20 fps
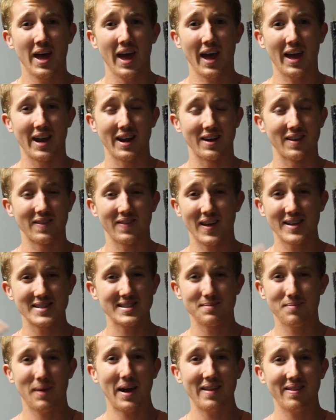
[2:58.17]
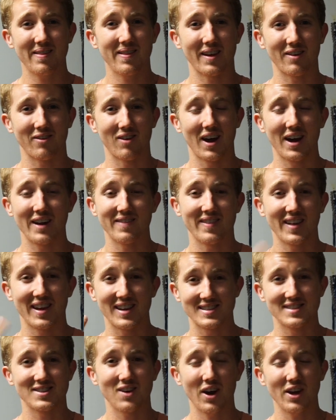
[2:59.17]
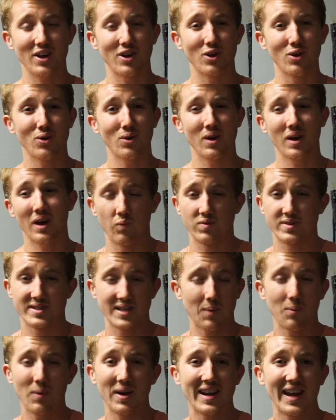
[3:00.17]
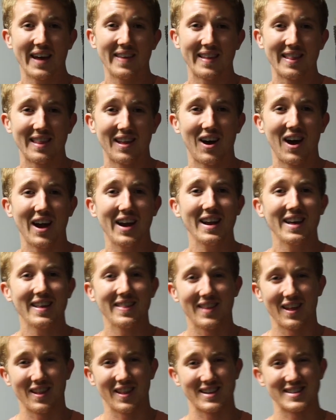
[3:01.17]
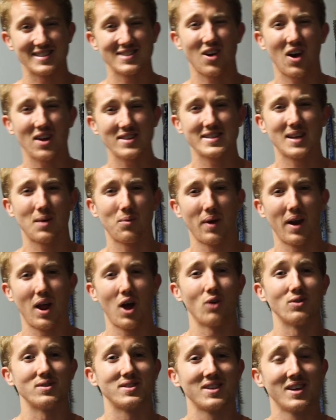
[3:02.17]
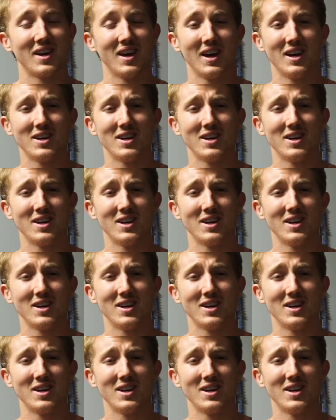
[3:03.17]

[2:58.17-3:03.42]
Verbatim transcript: And that's the main thing, right? If they excite you, somewhere down the line, they'll excite someone else.